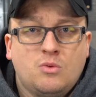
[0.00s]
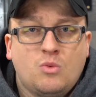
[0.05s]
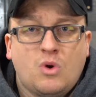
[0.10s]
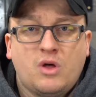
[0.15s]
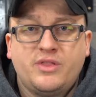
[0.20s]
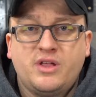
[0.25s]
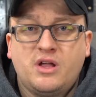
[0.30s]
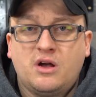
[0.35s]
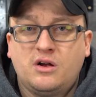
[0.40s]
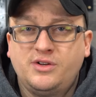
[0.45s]

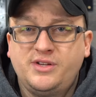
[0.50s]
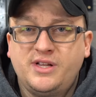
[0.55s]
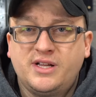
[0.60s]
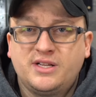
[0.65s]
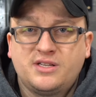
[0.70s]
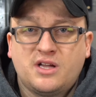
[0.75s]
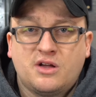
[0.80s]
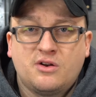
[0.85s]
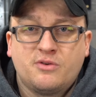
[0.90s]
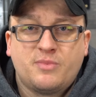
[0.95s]
While the
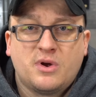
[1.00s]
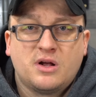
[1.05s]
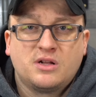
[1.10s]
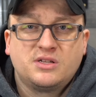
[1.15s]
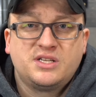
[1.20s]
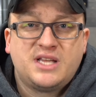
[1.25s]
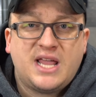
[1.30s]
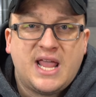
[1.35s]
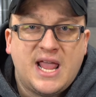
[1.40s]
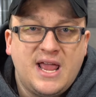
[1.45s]
RTX
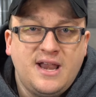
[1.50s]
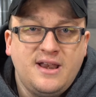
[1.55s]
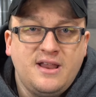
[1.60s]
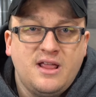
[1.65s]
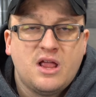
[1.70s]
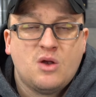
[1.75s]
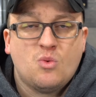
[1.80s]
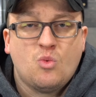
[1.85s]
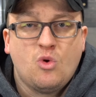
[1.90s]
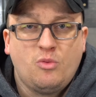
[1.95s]
counterparts can
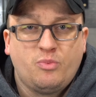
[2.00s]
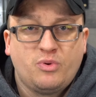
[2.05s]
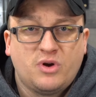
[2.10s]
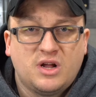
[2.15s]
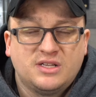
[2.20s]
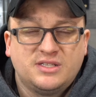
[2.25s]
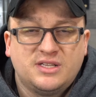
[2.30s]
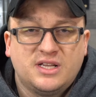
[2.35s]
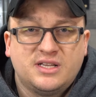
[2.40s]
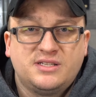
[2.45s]
and will
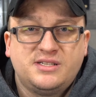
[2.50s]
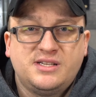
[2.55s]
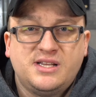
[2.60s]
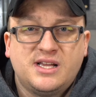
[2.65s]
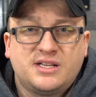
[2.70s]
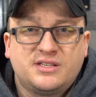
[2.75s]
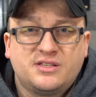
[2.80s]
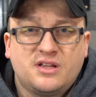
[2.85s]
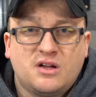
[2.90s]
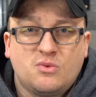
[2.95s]
process
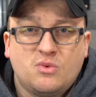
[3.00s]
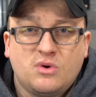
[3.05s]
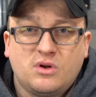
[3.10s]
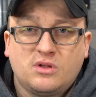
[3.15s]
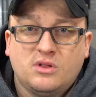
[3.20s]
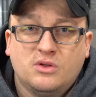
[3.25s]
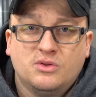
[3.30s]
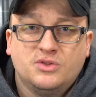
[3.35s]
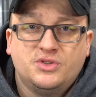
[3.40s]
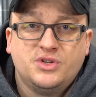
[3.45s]
DXR
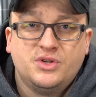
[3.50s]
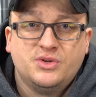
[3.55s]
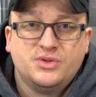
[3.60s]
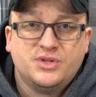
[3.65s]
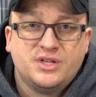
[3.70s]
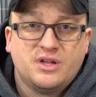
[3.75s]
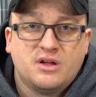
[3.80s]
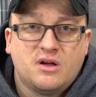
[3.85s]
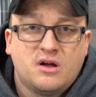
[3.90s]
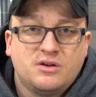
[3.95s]
workloads
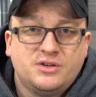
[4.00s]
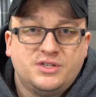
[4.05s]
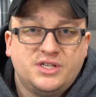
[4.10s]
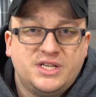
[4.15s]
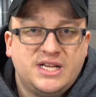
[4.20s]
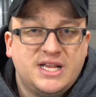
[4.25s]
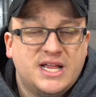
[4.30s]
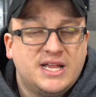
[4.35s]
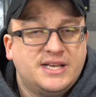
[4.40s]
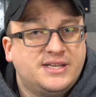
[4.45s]
using RT
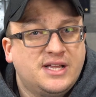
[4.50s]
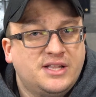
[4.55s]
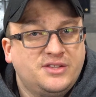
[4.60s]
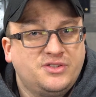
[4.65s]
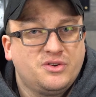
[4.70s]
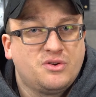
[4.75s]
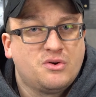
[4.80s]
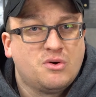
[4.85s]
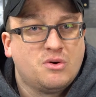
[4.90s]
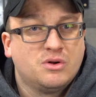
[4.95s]
and
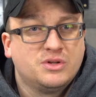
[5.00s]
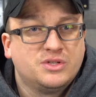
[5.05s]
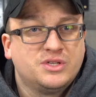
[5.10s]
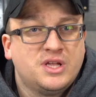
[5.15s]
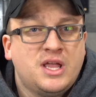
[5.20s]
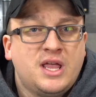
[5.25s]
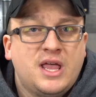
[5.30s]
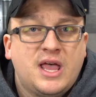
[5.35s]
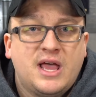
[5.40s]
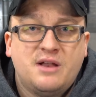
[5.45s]
Tensor cores
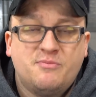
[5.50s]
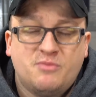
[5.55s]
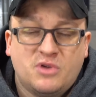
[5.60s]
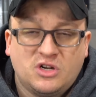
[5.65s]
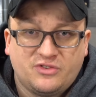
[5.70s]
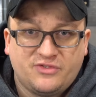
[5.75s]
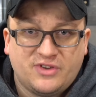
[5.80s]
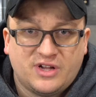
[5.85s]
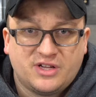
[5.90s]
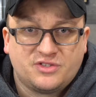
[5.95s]
at a
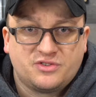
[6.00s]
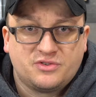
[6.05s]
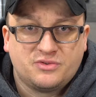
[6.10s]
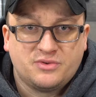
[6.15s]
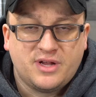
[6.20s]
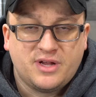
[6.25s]
much faster